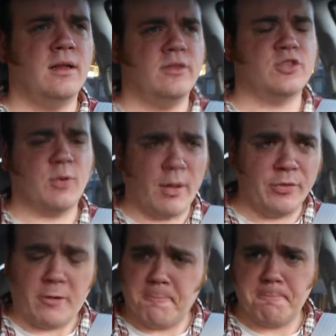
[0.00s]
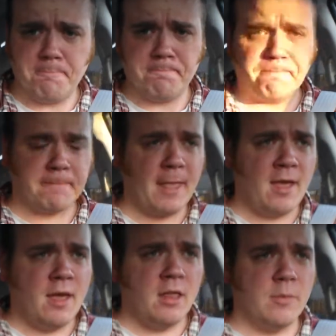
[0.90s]
there's a problem, though.
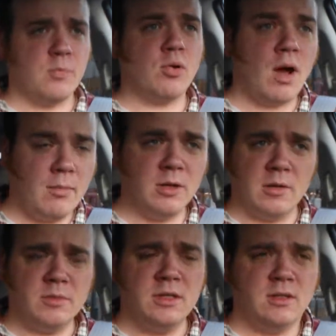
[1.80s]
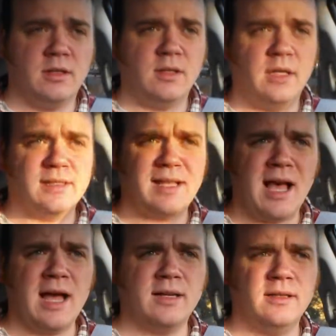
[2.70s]
The problem is
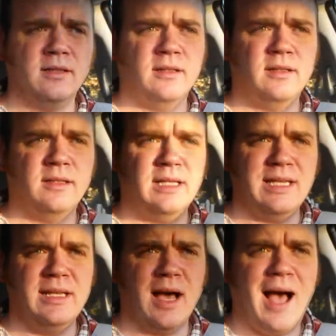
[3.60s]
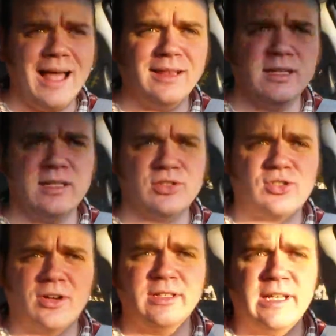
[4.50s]
that the island is
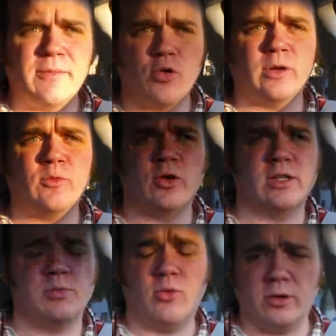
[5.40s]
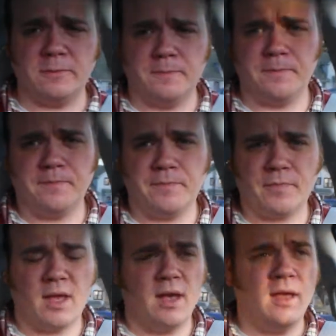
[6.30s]
starting to get more and more explored.
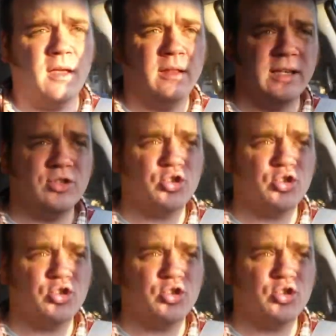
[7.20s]
The